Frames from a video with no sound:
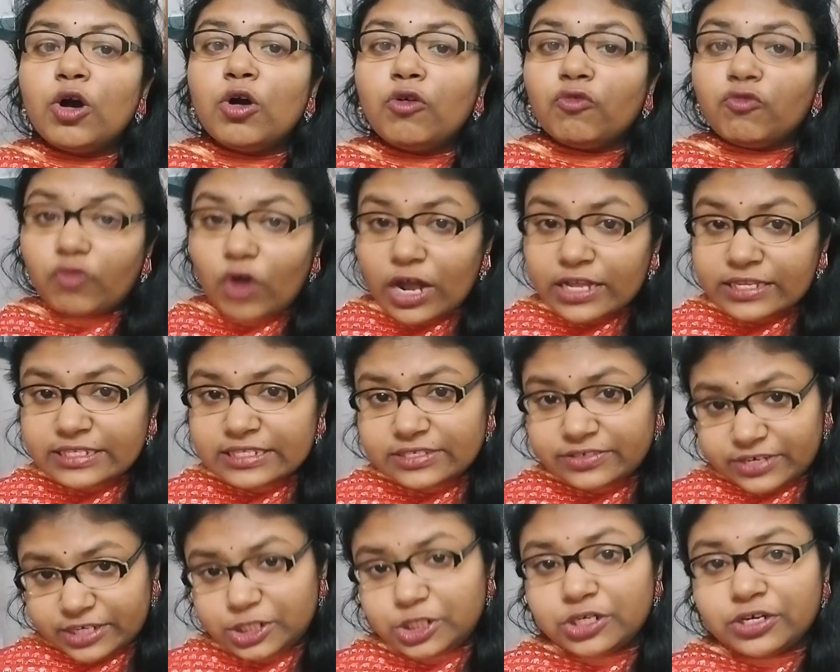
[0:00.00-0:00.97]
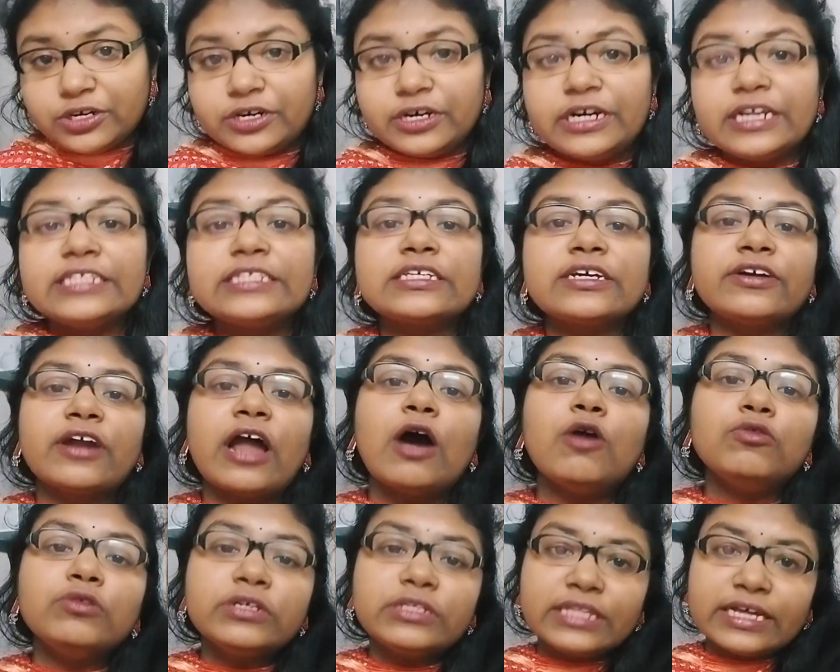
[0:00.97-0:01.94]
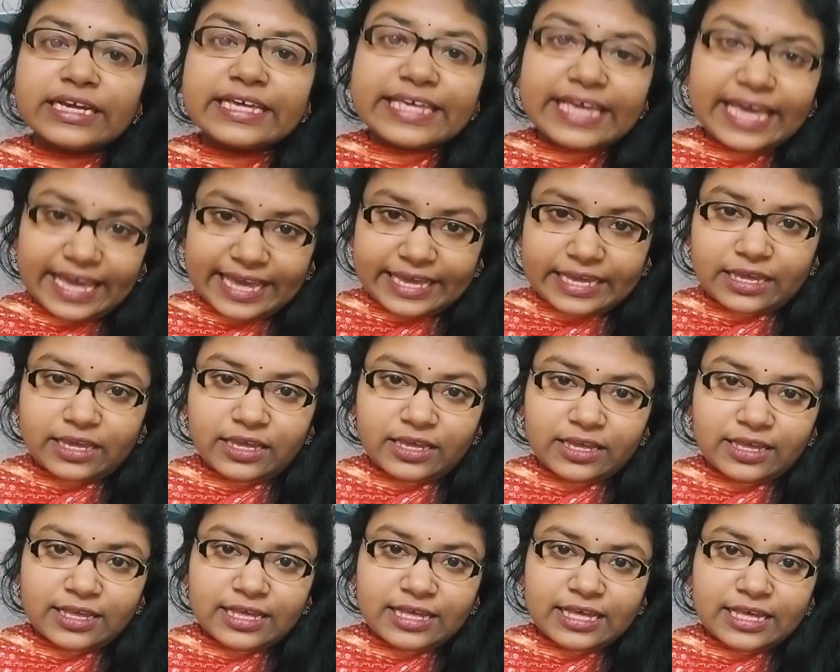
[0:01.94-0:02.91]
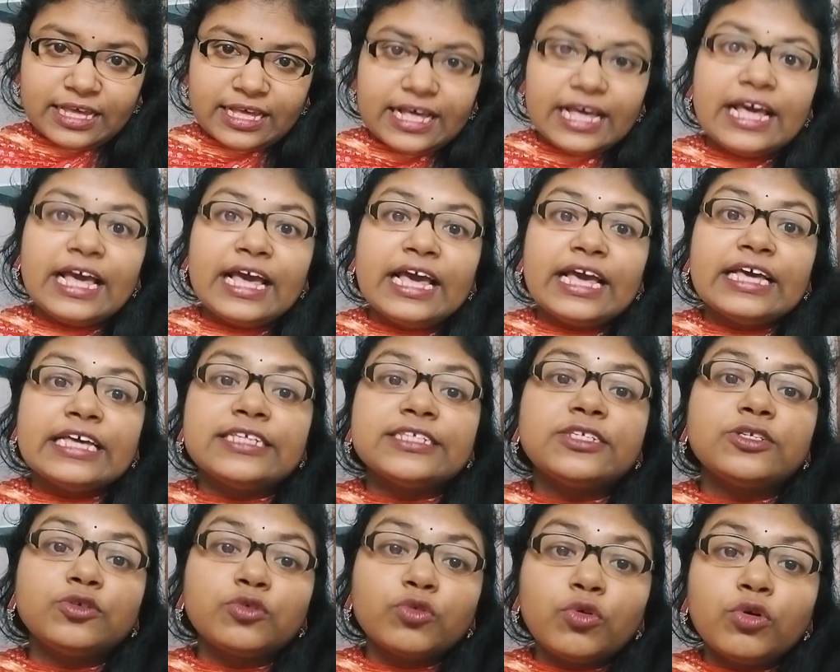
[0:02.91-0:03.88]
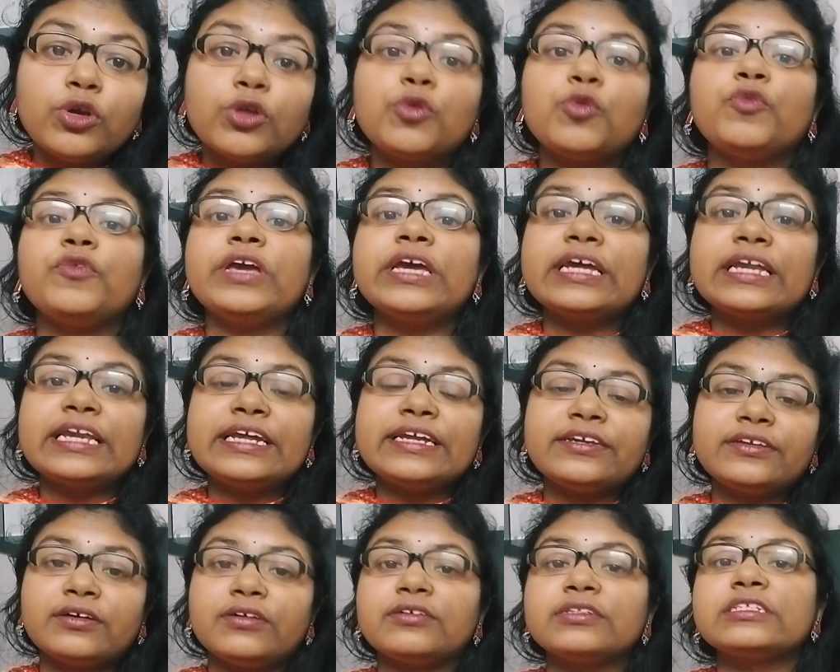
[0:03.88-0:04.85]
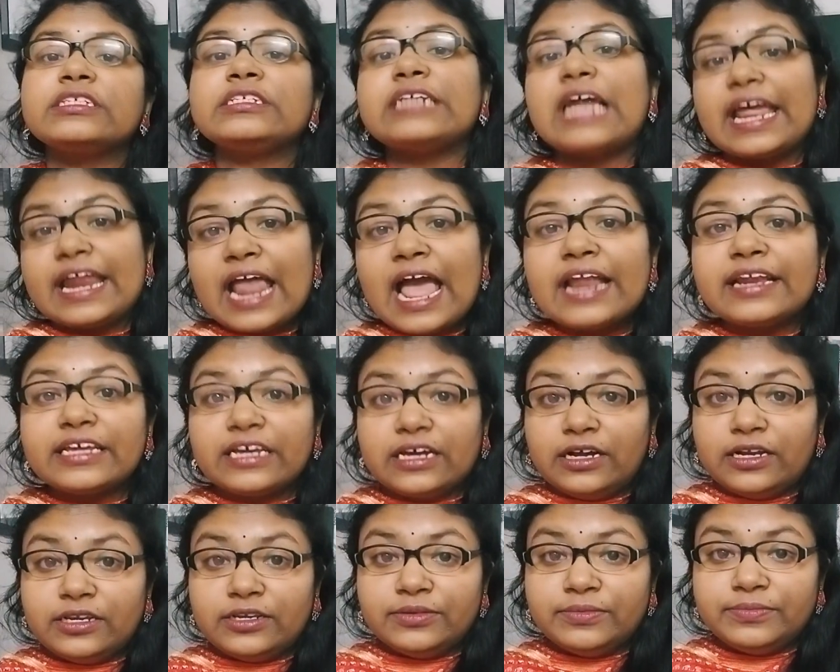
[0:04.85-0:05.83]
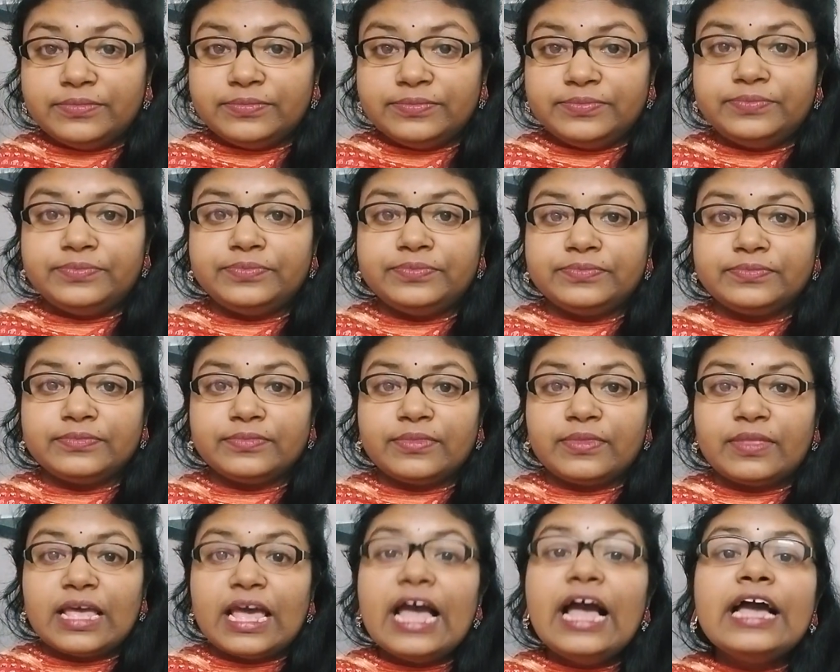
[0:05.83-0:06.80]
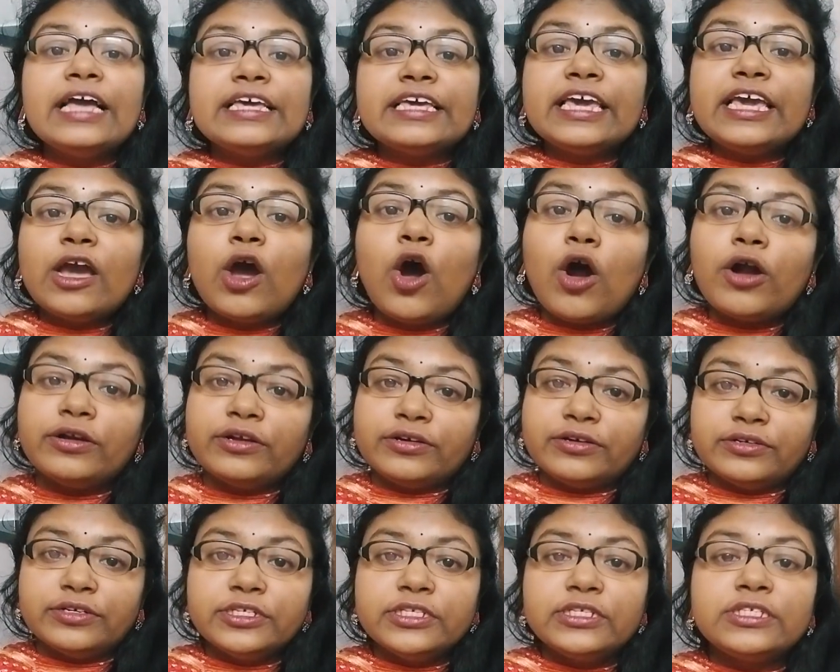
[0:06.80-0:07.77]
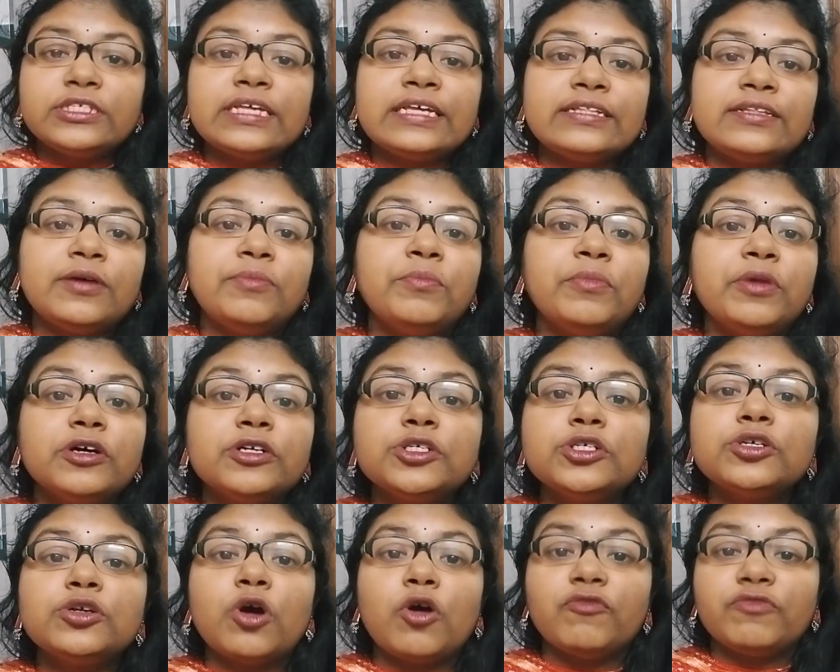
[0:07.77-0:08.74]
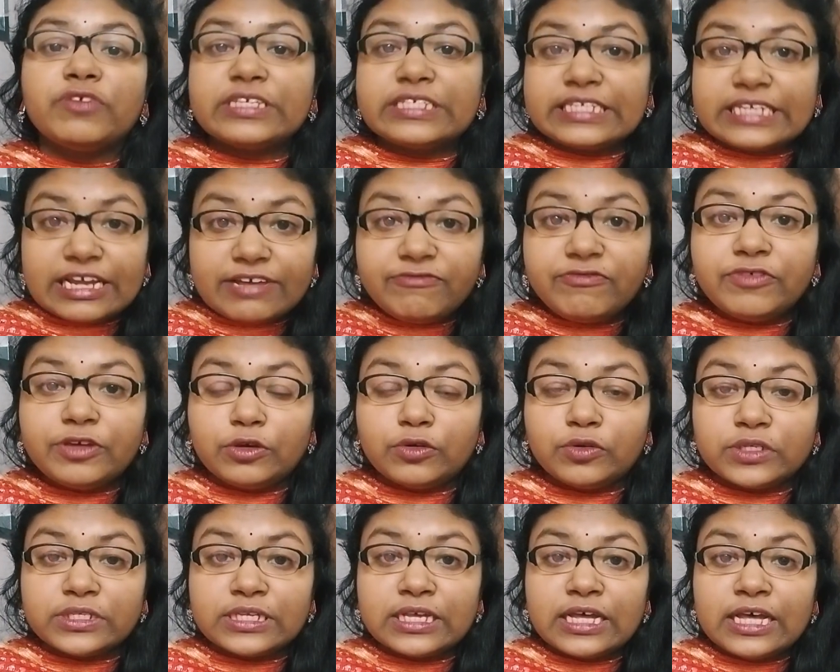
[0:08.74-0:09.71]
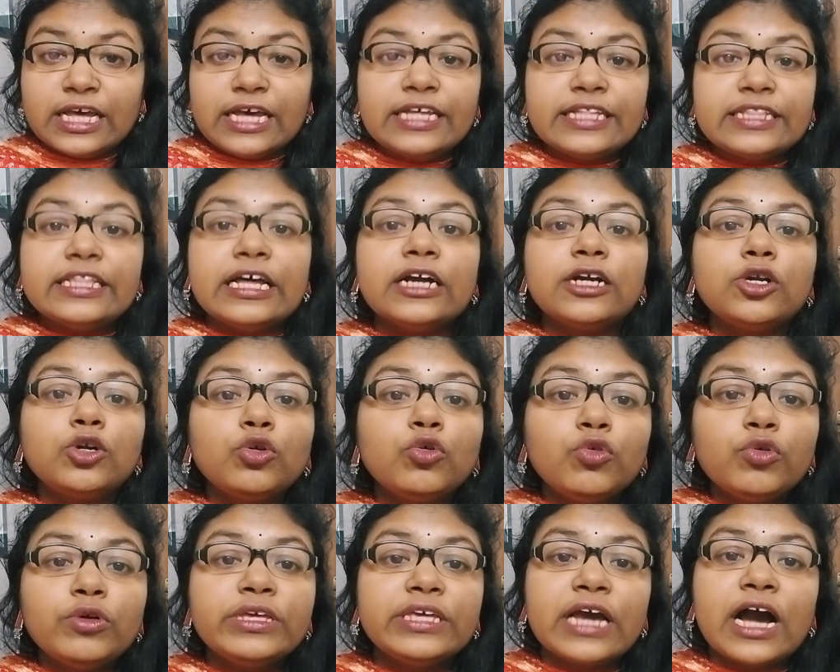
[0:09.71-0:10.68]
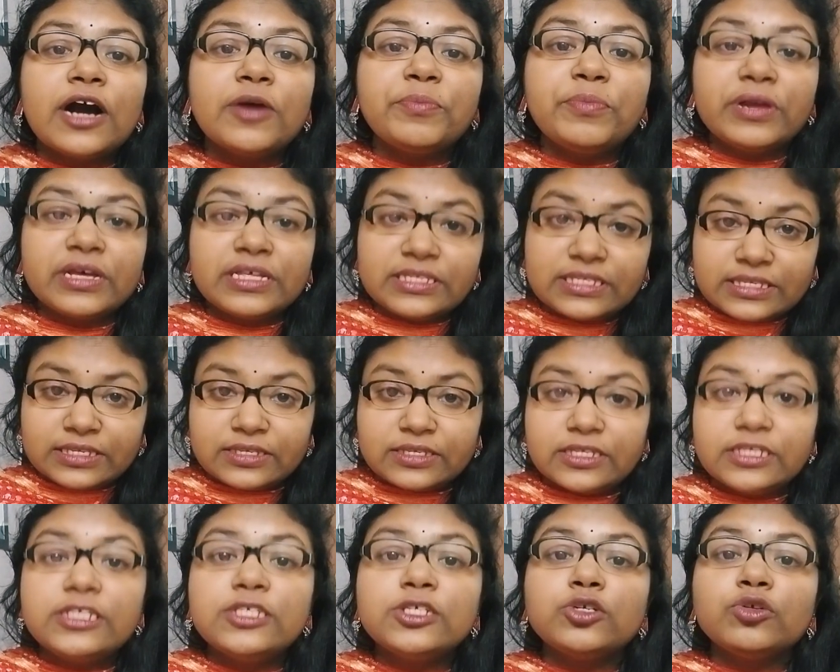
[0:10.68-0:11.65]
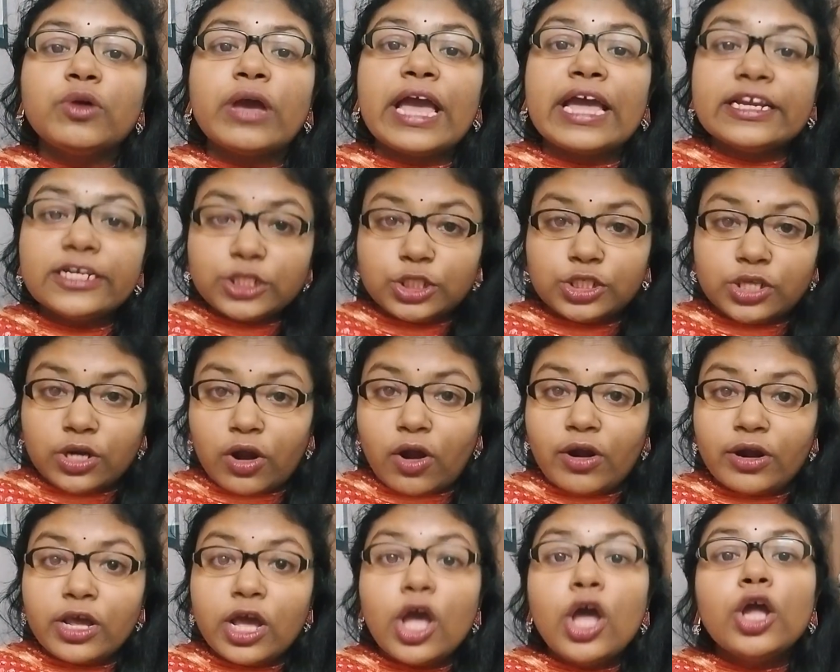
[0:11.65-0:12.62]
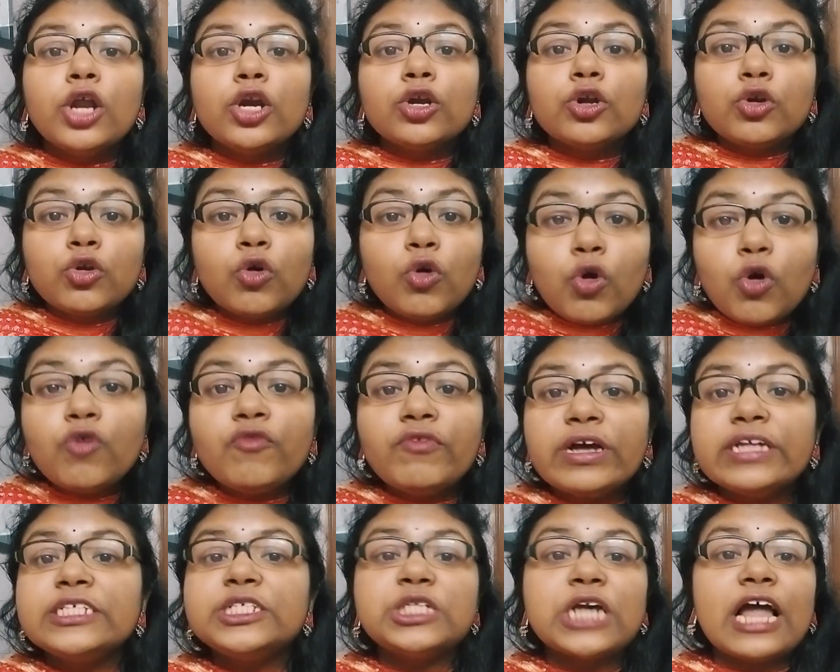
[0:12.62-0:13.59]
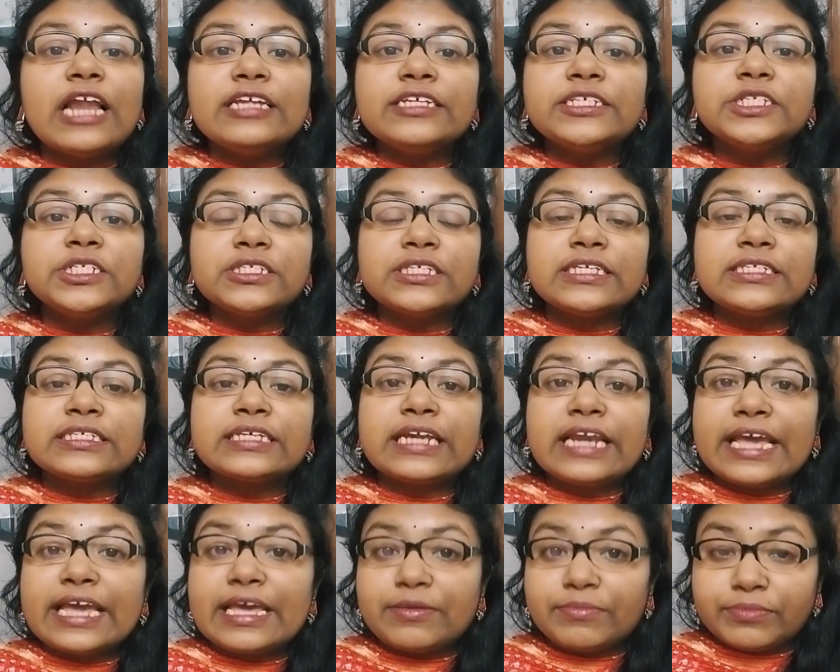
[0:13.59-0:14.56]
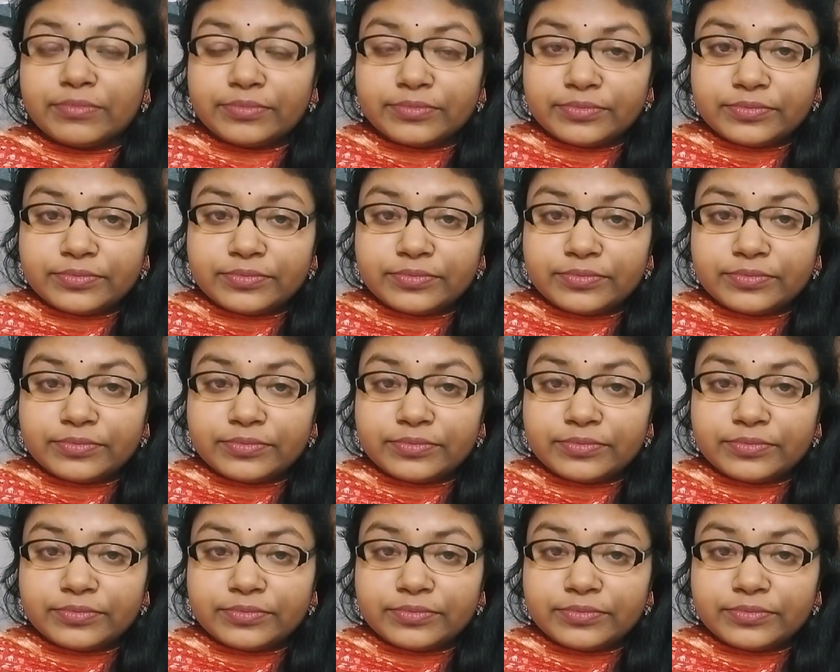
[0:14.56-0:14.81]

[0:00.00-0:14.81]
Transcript: Once Richard is crowned the king, his rule quickly turns tyrannical. He orders the murder of his nephews, the two young princes, to ensure no one challenges his claim.